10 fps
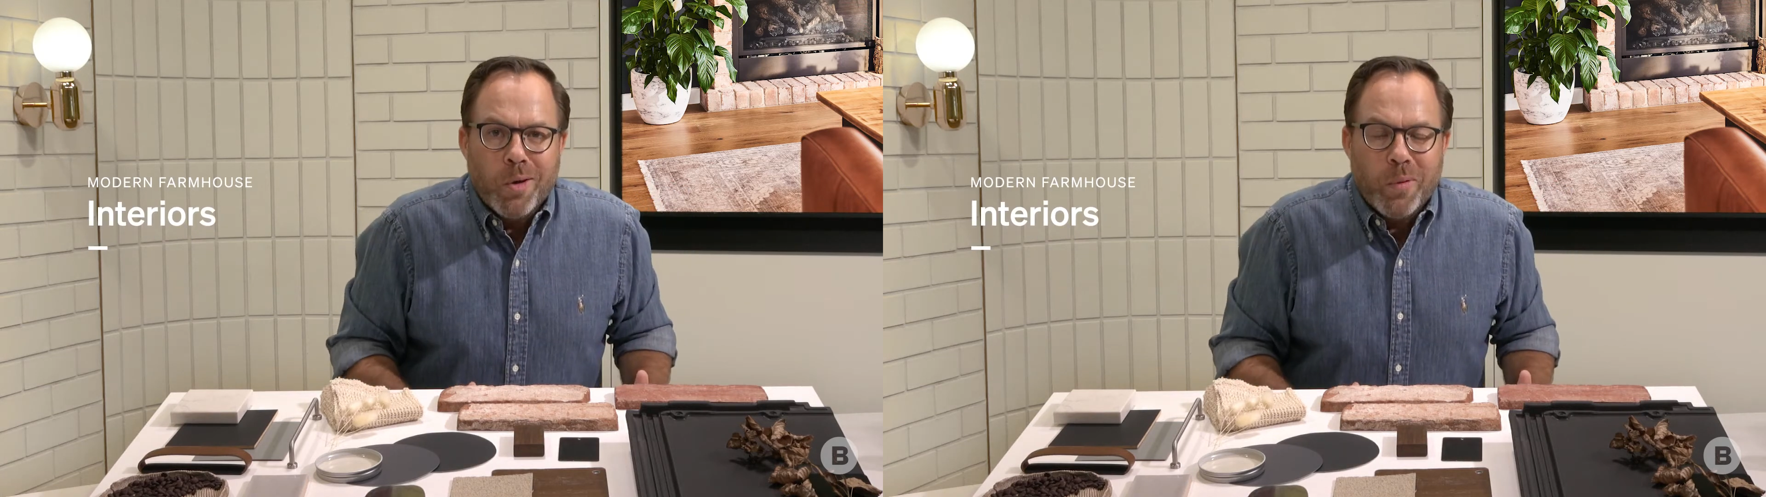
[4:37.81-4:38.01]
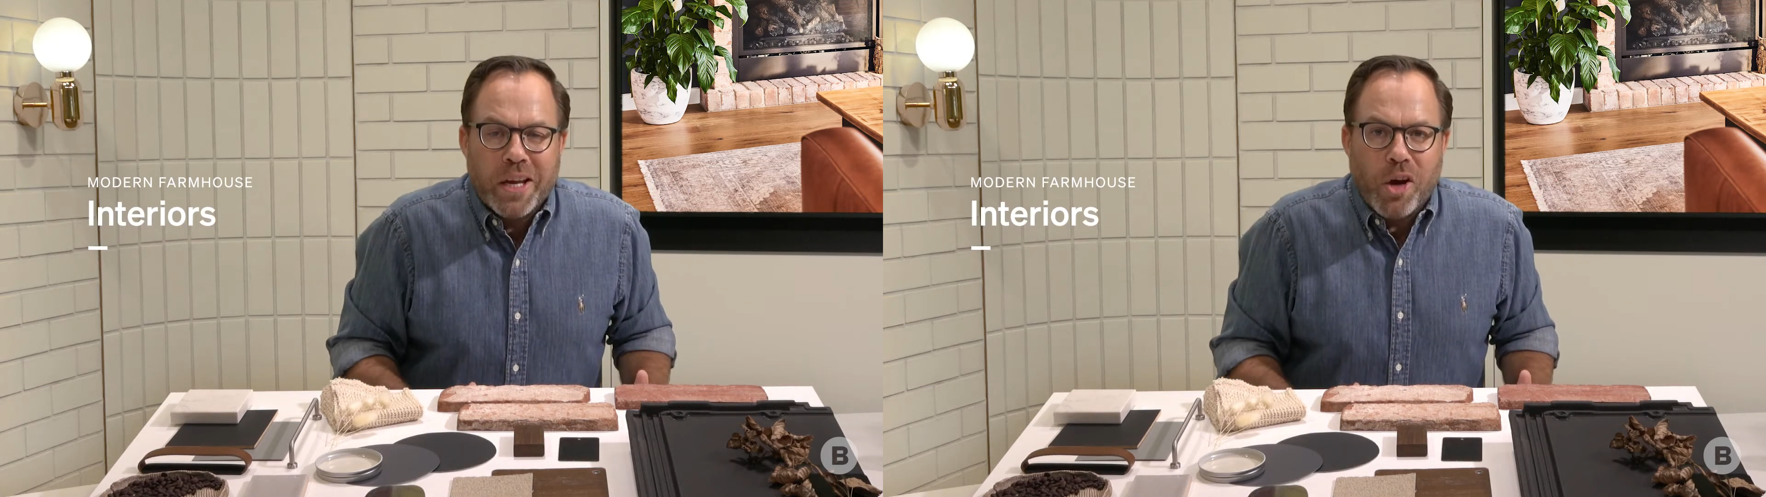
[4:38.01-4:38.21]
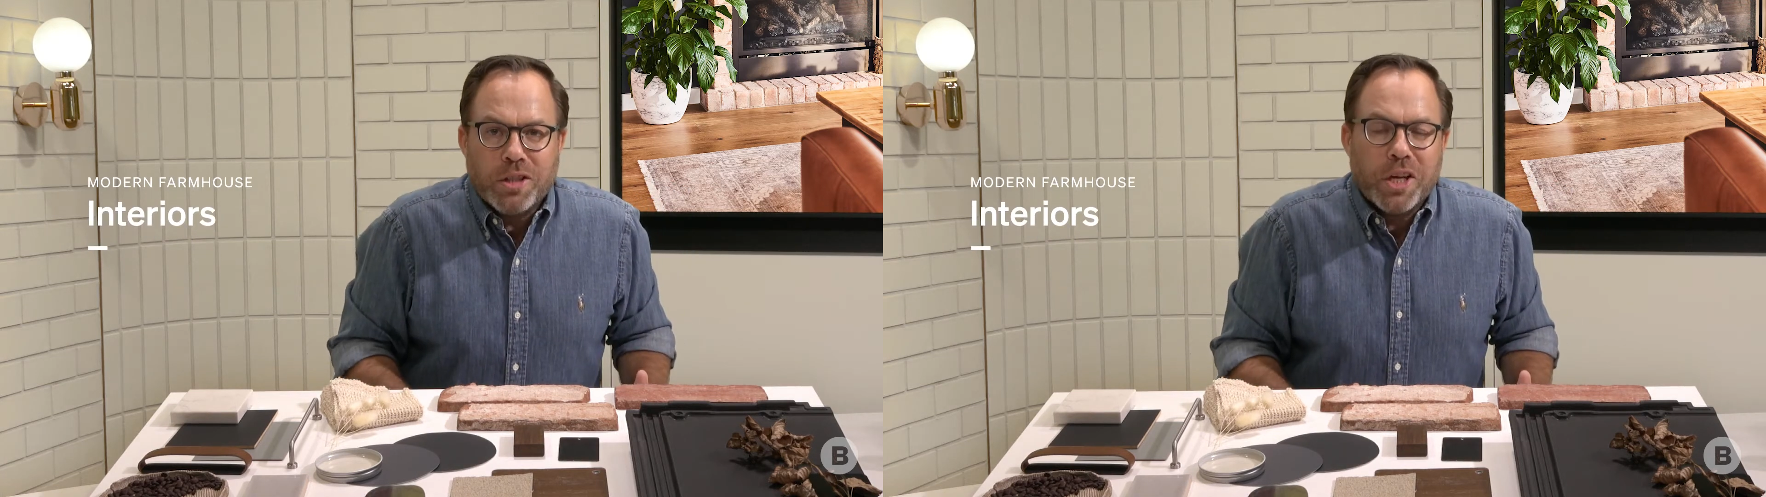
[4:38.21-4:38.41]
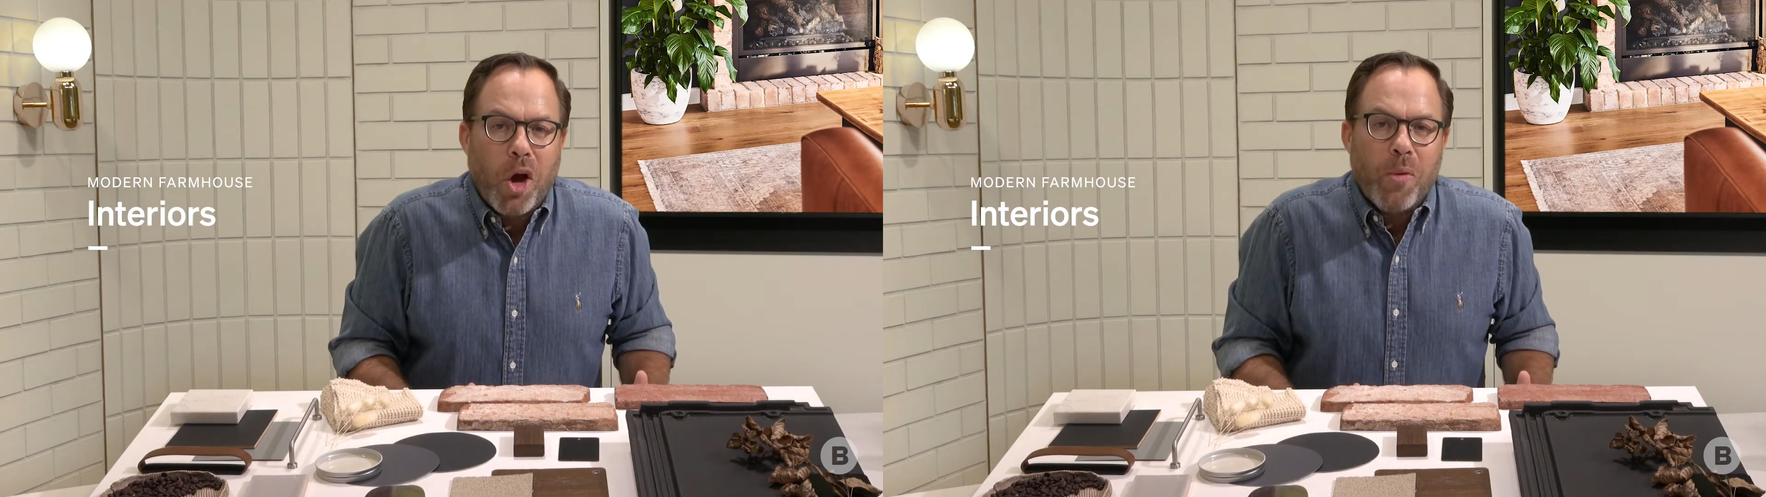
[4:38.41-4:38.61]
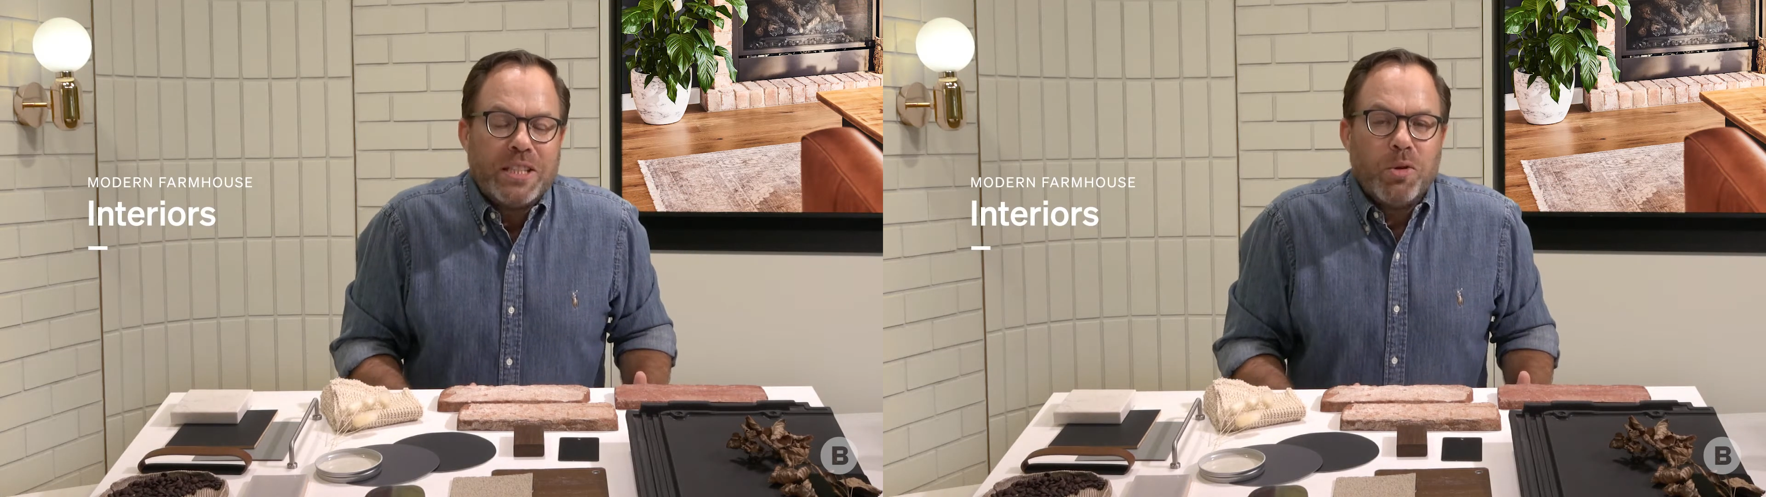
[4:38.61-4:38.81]
we're going to
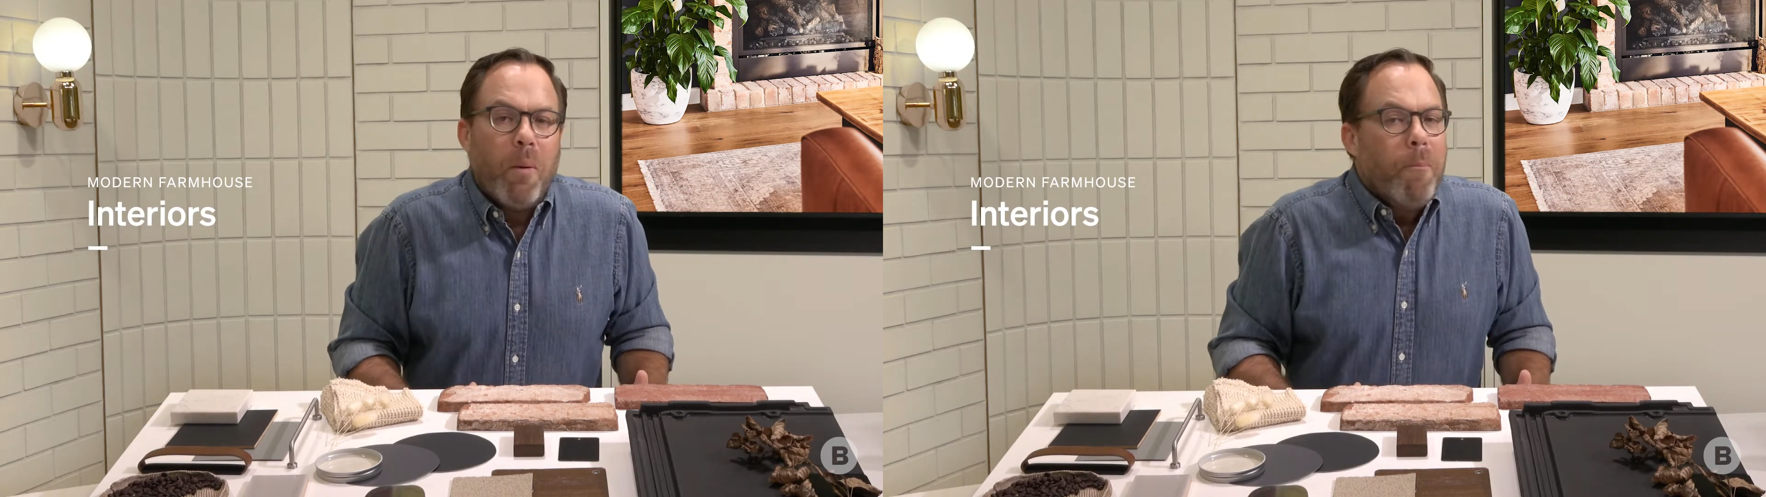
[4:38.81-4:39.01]
go into a